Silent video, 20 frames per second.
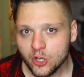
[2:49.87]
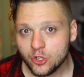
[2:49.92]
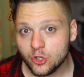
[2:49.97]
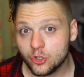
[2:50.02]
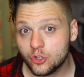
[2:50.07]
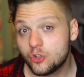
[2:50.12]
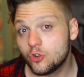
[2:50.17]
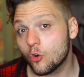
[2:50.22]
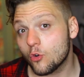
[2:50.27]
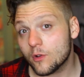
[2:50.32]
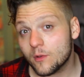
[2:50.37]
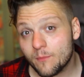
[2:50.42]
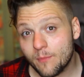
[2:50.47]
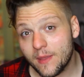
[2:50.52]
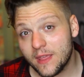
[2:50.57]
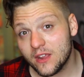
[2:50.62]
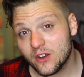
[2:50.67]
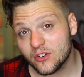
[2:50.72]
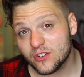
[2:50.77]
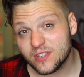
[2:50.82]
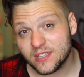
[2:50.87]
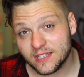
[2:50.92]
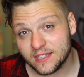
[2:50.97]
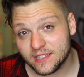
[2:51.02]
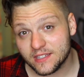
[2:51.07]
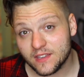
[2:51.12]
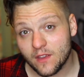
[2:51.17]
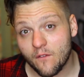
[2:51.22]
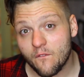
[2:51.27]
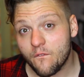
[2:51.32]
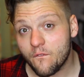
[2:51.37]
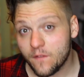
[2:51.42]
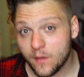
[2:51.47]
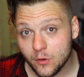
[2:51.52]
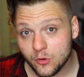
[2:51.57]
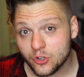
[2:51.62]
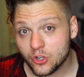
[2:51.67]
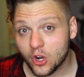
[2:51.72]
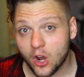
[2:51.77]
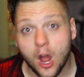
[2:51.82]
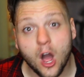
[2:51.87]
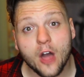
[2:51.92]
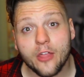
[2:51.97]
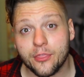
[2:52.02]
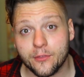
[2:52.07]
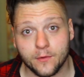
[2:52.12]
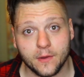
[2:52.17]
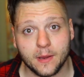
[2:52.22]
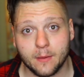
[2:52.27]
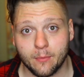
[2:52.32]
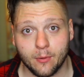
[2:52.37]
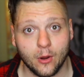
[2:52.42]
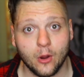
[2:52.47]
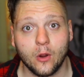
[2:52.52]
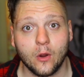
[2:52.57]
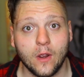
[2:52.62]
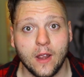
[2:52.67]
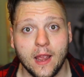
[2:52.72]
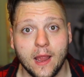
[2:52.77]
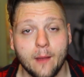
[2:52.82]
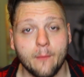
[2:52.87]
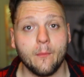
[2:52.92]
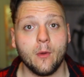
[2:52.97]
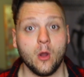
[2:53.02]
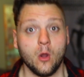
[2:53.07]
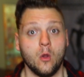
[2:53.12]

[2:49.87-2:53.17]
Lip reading: to Jordan Peterson's future authoring program.